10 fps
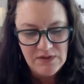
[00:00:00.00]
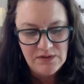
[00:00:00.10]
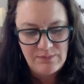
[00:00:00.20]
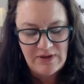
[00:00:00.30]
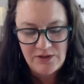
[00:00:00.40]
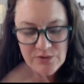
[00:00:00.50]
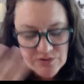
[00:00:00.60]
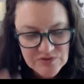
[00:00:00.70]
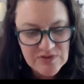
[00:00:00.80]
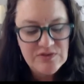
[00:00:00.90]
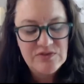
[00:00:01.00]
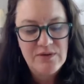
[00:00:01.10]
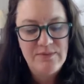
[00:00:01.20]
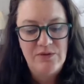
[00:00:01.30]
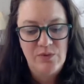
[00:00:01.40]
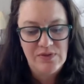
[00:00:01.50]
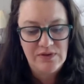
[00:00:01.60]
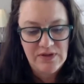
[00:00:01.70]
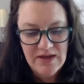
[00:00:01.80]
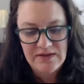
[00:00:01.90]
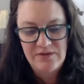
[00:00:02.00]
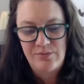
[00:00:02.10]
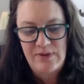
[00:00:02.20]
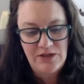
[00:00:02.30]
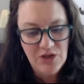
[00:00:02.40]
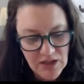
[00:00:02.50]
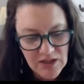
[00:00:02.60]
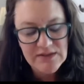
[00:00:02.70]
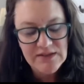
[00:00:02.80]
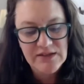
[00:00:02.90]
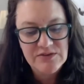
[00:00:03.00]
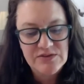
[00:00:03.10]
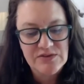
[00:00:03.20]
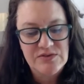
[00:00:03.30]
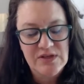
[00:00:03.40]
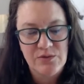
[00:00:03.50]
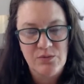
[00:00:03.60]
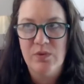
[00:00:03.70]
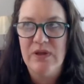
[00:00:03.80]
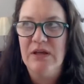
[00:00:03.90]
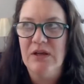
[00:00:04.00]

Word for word: my own system and with a lot of my colleagues is that we